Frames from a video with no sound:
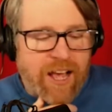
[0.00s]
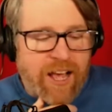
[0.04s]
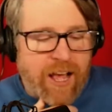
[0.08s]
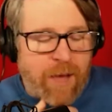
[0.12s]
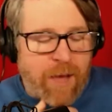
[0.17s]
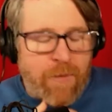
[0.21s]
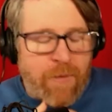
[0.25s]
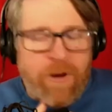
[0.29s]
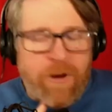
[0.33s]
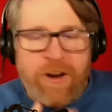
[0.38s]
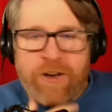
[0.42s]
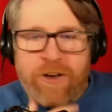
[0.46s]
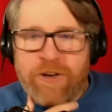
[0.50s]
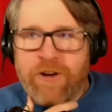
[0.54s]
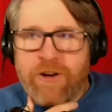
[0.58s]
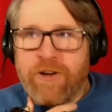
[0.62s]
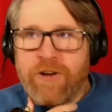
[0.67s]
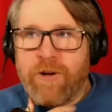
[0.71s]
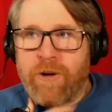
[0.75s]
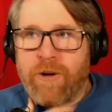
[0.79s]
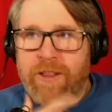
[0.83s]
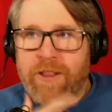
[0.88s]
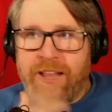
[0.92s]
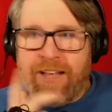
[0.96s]
I want to turn
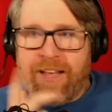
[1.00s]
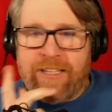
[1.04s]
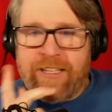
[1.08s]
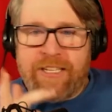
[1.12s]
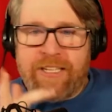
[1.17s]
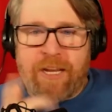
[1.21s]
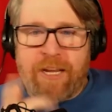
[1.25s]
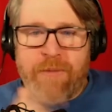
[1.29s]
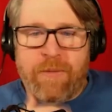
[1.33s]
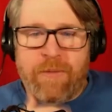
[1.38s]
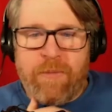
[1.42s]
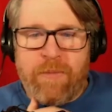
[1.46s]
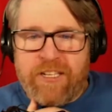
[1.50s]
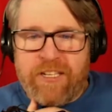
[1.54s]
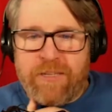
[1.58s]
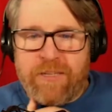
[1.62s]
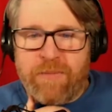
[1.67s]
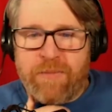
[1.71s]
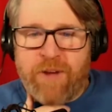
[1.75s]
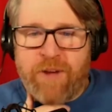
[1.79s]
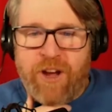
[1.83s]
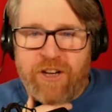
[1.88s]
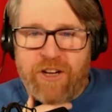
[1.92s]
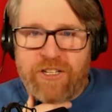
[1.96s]
to our last segment because
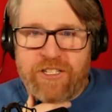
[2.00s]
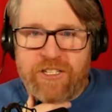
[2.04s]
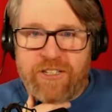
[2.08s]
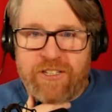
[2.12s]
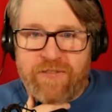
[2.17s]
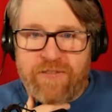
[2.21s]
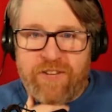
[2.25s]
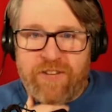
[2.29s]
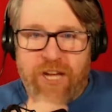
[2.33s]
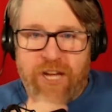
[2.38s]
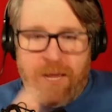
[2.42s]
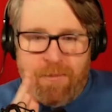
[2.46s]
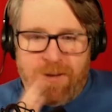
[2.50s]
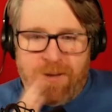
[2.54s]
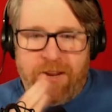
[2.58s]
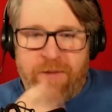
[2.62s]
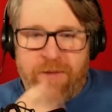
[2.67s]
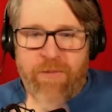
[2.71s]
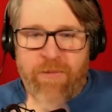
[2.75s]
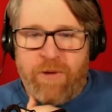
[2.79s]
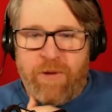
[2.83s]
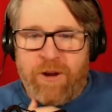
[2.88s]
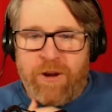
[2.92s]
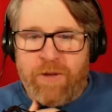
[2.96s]
I'm cautious of time and
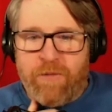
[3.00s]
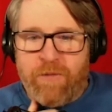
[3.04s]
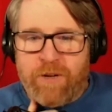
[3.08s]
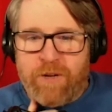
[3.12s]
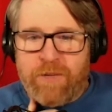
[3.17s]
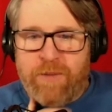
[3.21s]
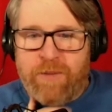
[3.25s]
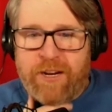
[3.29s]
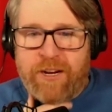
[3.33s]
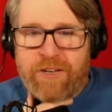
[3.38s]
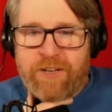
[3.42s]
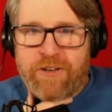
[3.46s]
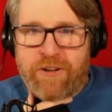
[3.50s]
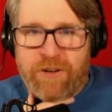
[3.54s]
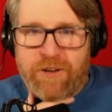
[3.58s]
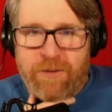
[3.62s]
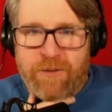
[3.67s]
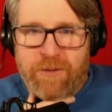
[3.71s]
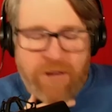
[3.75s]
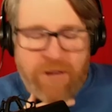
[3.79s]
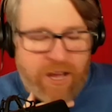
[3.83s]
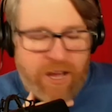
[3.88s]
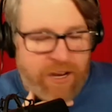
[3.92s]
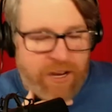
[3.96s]
I want to respect your
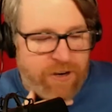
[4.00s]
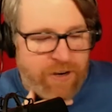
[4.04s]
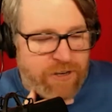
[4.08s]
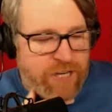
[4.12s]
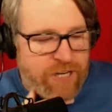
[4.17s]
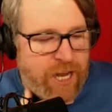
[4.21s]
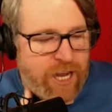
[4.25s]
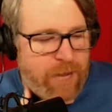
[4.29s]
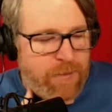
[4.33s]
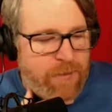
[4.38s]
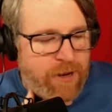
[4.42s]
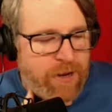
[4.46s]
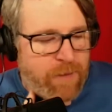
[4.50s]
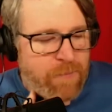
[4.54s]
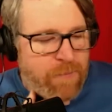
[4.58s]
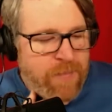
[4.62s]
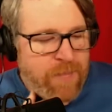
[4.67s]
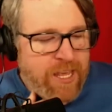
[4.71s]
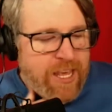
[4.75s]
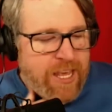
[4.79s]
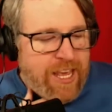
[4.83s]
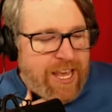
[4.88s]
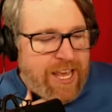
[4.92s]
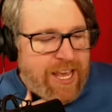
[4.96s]
time here.
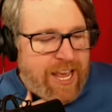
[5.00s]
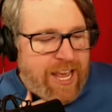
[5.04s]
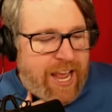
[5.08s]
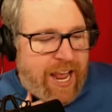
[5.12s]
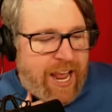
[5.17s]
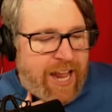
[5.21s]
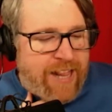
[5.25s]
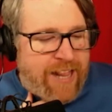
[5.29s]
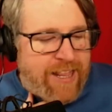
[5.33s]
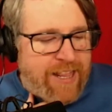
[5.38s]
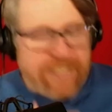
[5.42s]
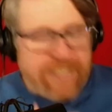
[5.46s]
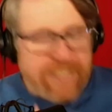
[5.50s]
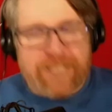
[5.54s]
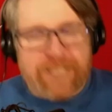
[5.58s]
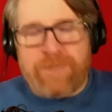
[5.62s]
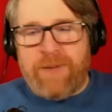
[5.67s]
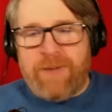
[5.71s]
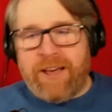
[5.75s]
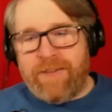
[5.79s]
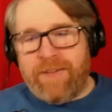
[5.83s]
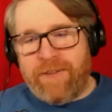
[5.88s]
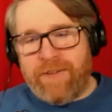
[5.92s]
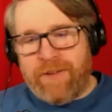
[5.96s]
And this is
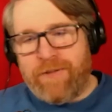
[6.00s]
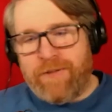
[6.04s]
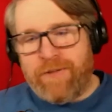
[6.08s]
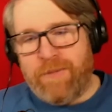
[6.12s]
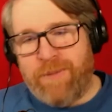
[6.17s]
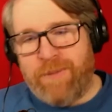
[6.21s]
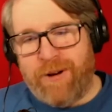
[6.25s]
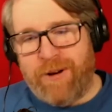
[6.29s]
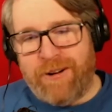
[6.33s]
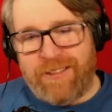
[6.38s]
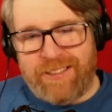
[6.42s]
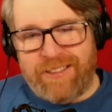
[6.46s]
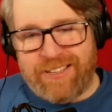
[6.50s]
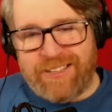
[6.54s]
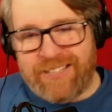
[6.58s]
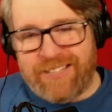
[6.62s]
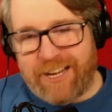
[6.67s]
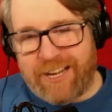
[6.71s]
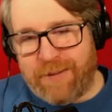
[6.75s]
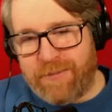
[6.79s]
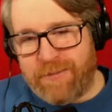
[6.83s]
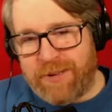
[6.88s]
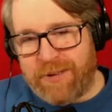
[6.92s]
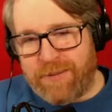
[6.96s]
my favorite part of the
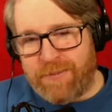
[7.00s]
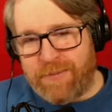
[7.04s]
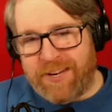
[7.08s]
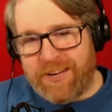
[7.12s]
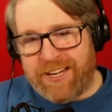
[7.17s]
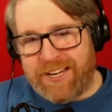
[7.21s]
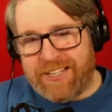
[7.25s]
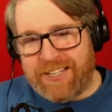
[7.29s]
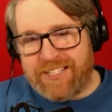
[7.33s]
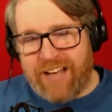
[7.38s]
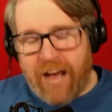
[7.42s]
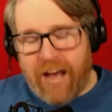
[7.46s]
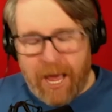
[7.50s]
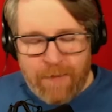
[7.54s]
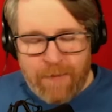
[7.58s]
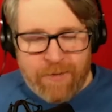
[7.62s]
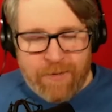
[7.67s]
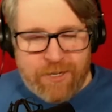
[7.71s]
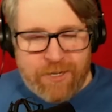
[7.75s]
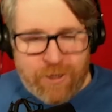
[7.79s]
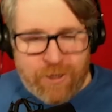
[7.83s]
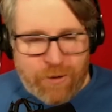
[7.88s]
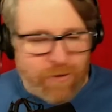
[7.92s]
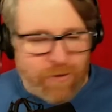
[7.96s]
segment because I'm
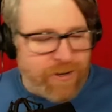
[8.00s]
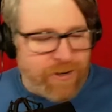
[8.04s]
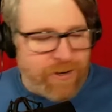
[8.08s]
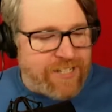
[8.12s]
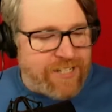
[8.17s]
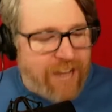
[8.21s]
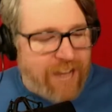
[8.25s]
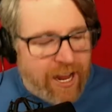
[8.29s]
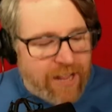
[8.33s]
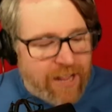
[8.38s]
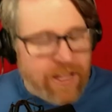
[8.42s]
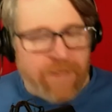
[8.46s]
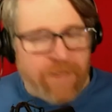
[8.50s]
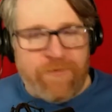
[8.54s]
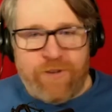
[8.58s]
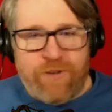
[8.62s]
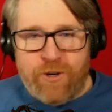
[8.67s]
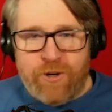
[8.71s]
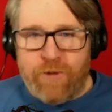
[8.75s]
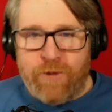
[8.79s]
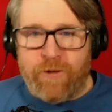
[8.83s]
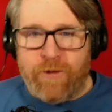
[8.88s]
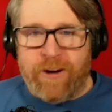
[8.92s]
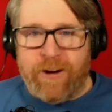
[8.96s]
a tourist. I love
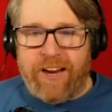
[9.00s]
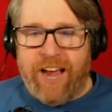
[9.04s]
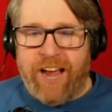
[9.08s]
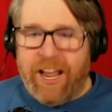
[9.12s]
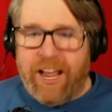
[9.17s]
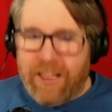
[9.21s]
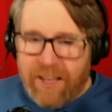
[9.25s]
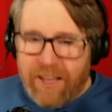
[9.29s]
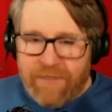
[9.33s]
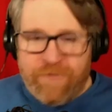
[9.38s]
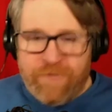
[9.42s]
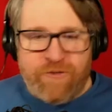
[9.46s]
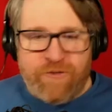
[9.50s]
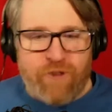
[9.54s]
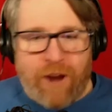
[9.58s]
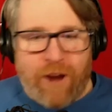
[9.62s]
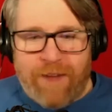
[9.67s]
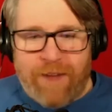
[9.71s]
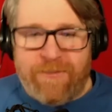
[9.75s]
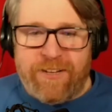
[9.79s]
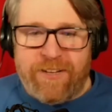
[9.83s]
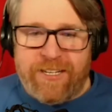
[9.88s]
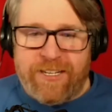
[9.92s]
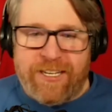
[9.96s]
touring. I love
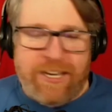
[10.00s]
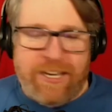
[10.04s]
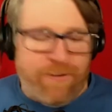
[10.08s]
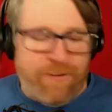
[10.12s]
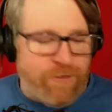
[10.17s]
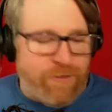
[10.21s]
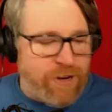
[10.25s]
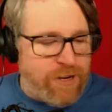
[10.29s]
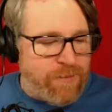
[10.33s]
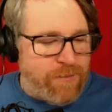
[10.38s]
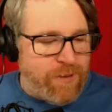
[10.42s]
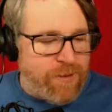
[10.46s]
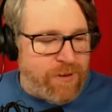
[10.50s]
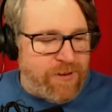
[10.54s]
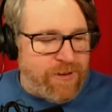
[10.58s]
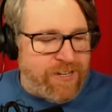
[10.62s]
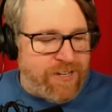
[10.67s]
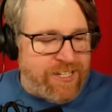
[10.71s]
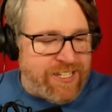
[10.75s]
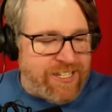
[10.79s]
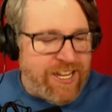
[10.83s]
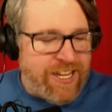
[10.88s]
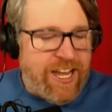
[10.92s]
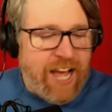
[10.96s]
traveling to different
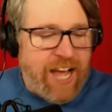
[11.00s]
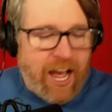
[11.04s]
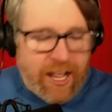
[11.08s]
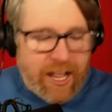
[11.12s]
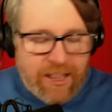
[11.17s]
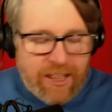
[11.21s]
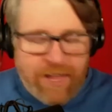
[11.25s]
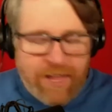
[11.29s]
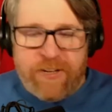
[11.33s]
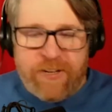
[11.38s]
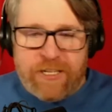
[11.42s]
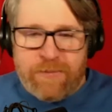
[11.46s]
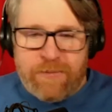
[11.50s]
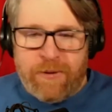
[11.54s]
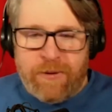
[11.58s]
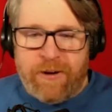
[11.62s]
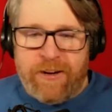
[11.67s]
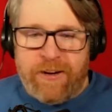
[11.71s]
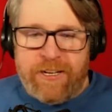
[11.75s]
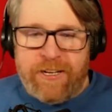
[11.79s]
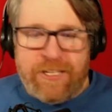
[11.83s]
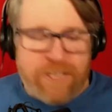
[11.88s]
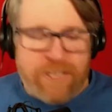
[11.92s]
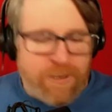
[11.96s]
communities. I love
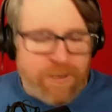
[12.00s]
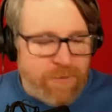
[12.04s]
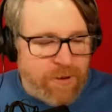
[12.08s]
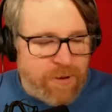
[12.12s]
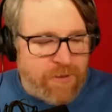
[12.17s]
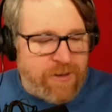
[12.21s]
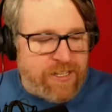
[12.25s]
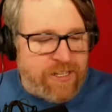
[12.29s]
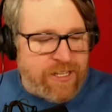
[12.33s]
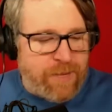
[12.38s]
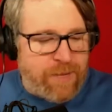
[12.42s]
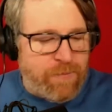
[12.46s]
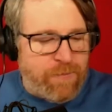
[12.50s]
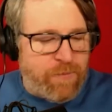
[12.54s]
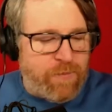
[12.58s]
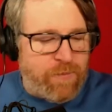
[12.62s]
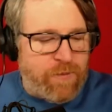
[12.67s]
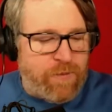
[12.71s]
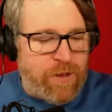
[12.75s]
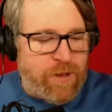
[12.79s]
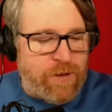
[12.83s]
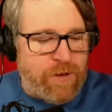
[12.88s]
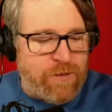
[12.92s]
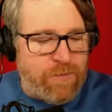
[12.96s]
experiencing communities up
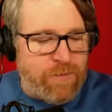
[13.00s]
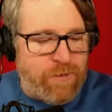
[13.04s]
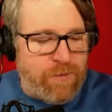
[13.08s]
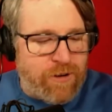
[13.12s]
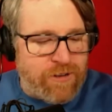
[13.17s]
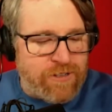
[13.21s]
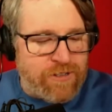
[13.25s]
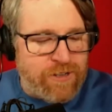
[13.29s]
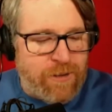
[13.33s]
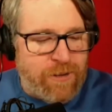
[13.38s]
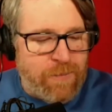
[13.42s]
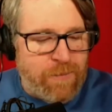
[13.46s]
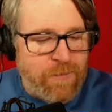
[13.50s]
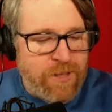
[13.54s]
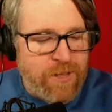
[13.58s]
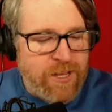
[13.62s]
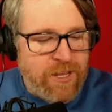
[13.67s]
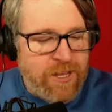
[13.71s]
close and personal.